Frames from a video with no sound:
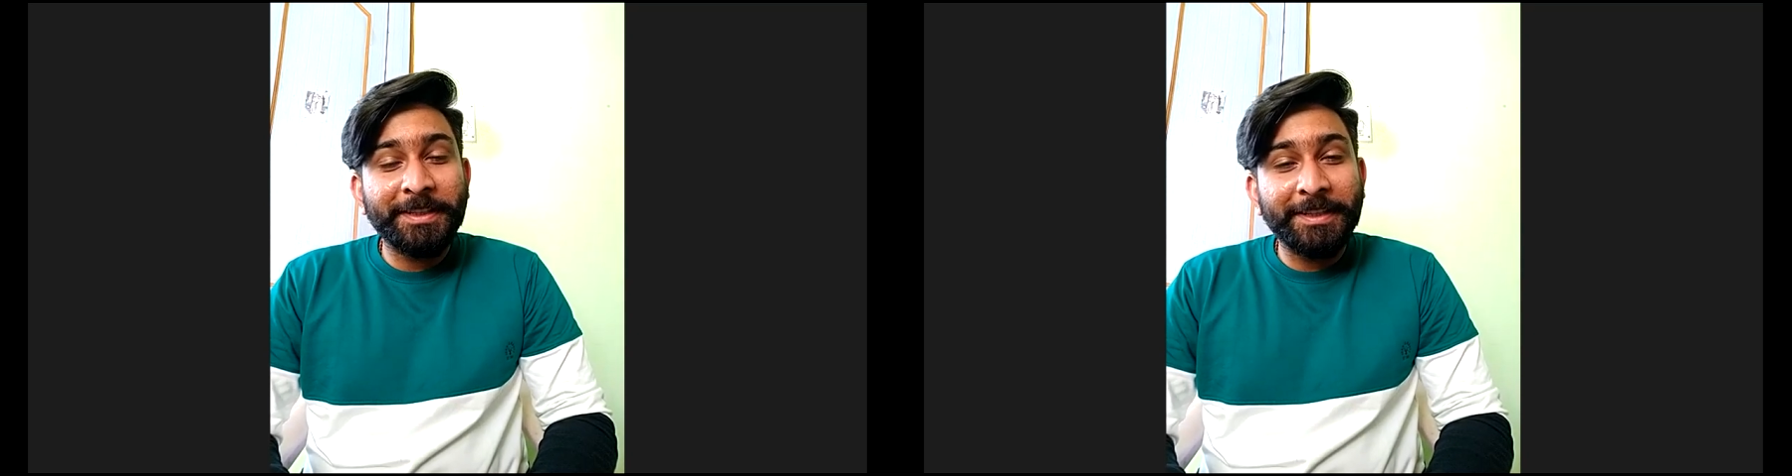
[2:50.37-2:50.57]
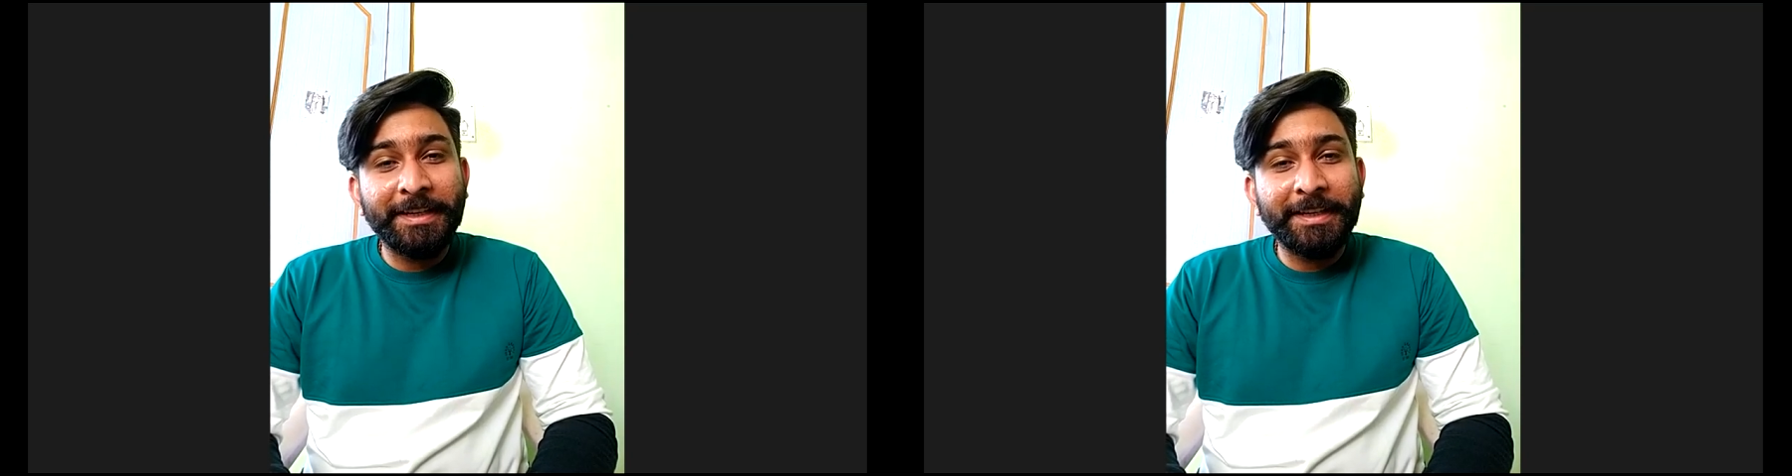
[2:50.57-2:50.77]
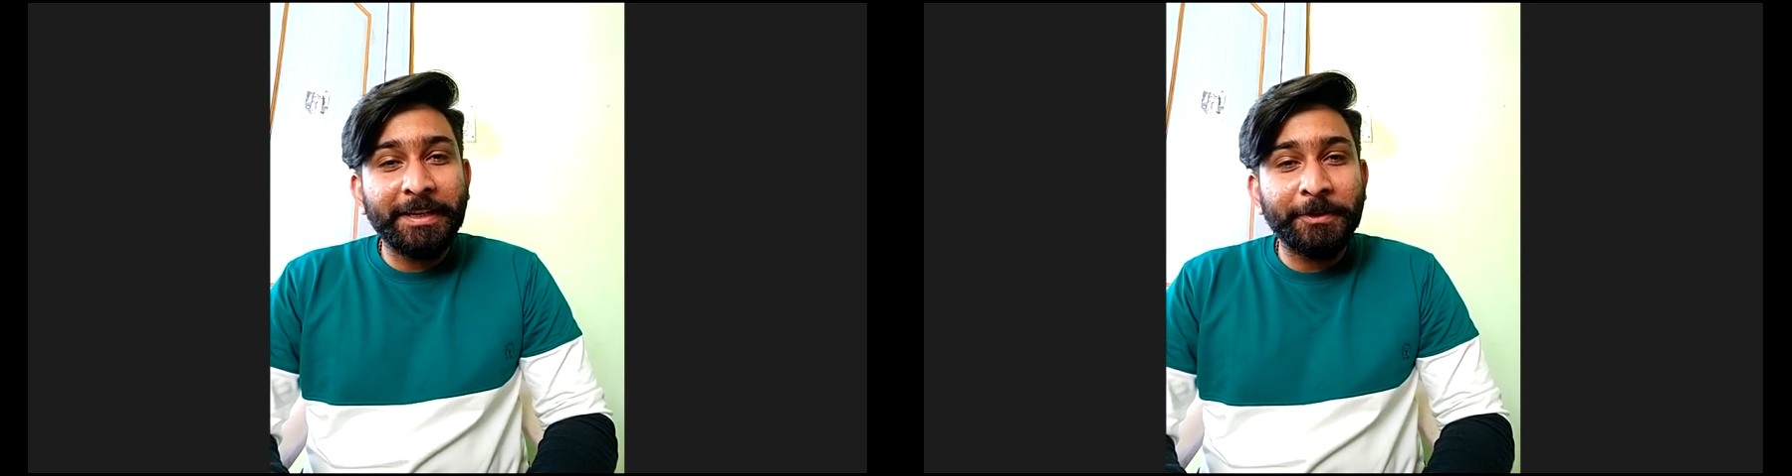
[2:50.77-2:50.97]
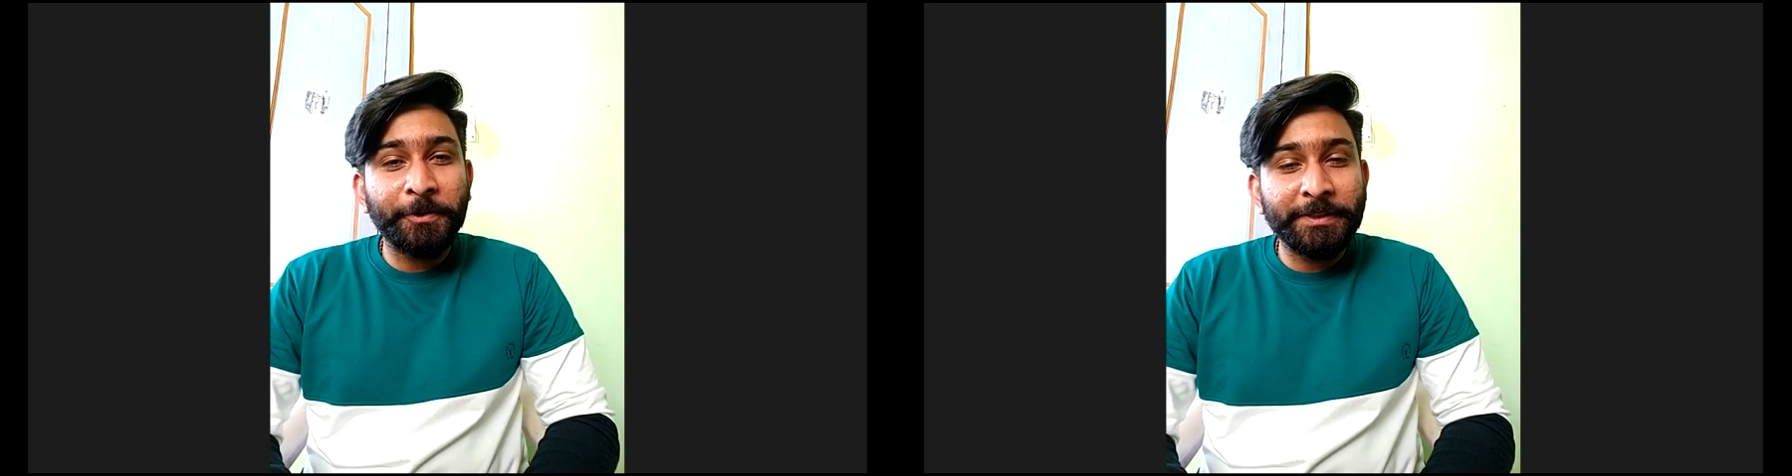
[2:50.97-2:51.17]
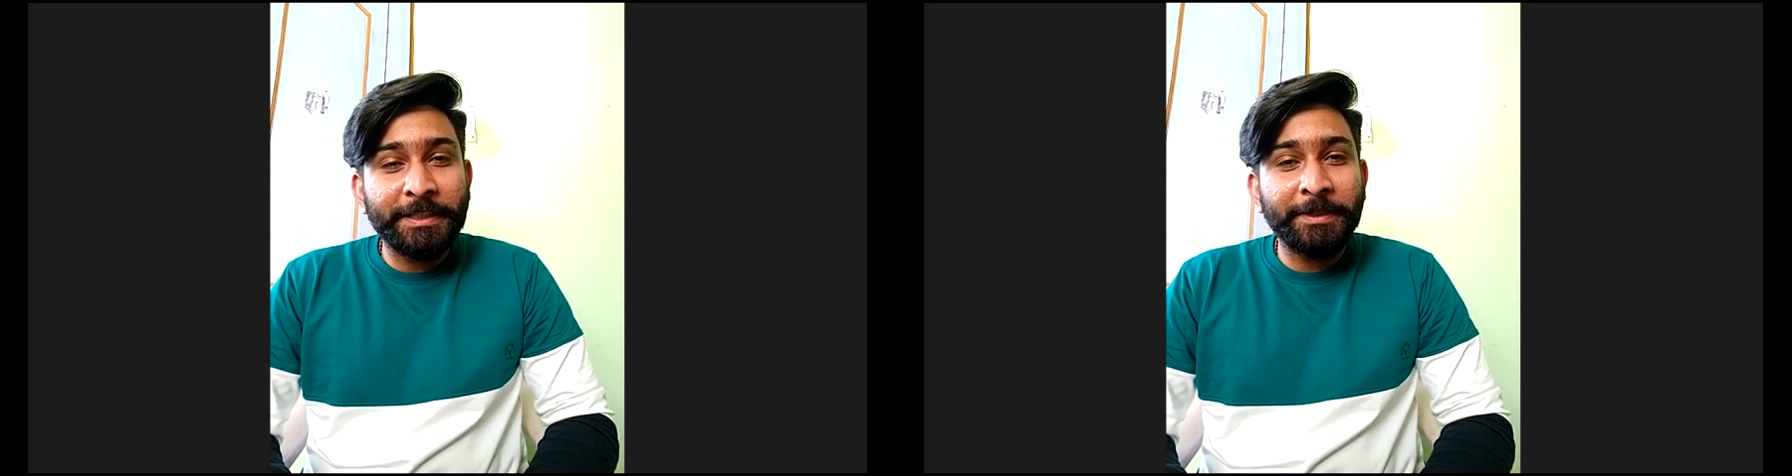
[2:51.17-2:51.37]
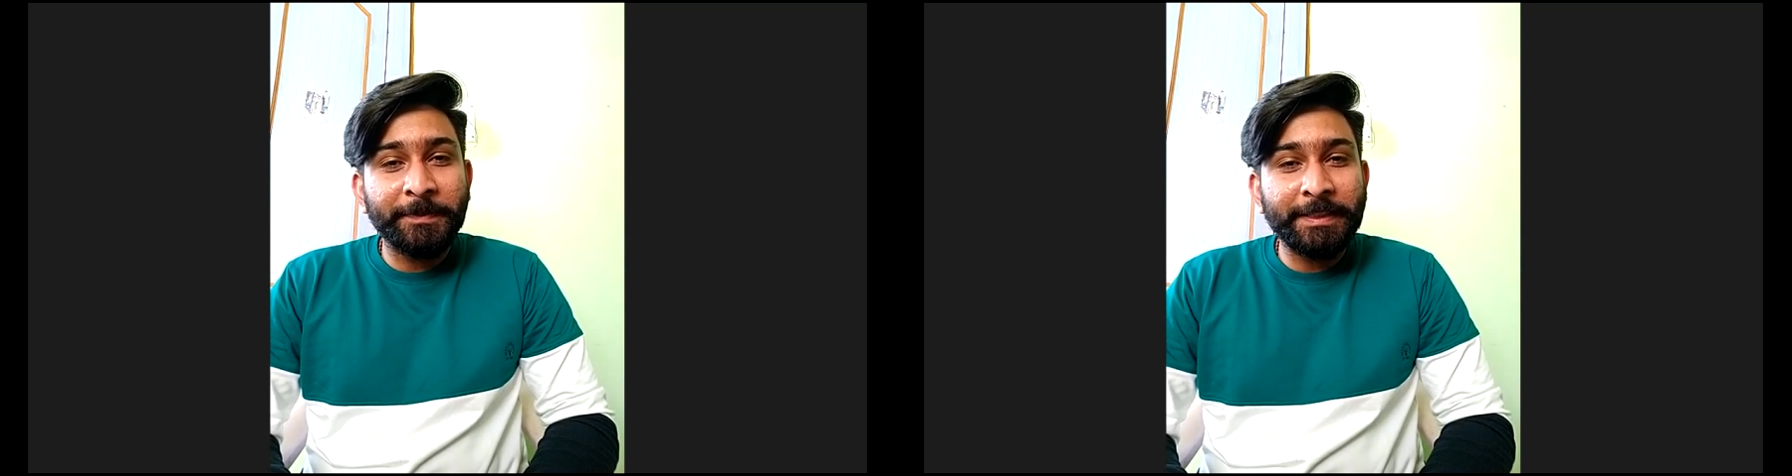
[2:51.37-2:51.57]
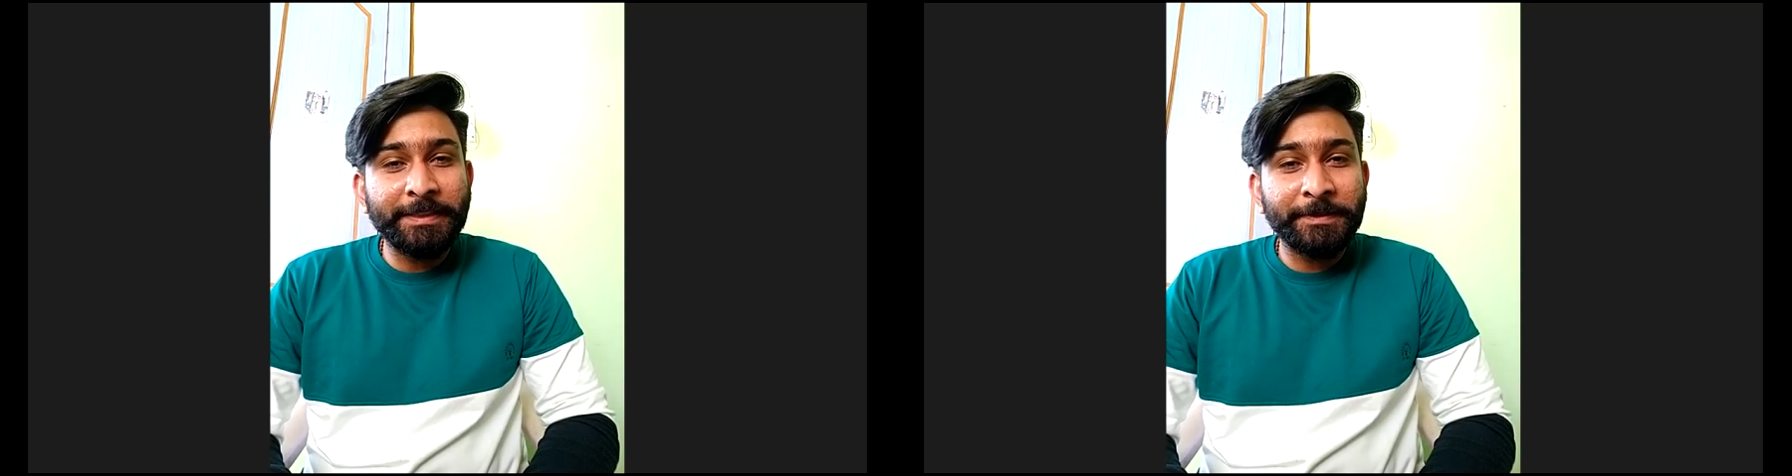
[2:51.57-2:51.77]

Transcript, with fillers: thing that I took center base.